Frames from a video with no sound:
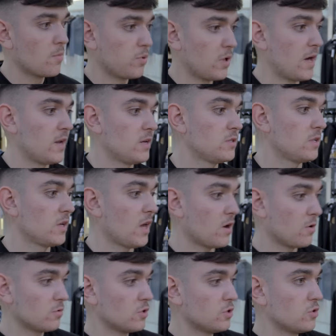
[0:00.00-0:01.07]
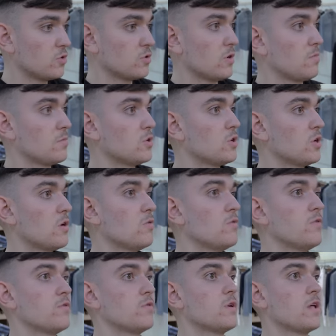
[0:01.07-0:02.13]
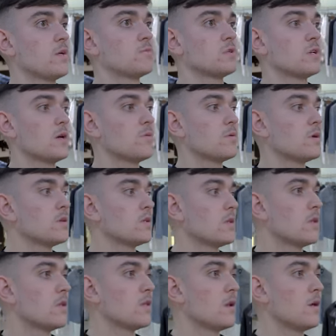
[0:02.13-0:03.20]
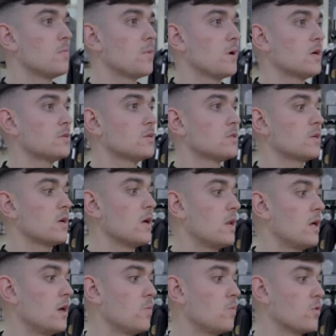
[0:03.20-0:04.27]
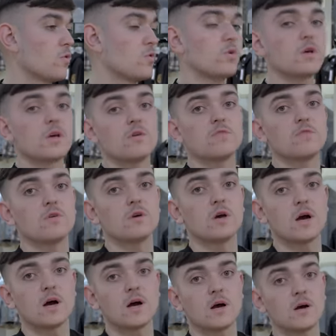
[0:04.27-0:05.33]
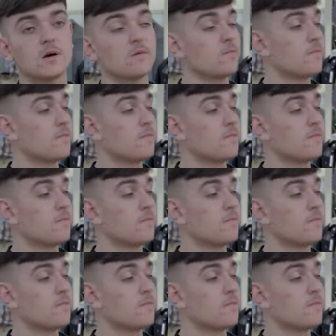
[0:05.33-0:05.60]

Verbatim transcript: plan is to get all these shoes up on the shelf, get them separated into the right bits and then we're going to give you a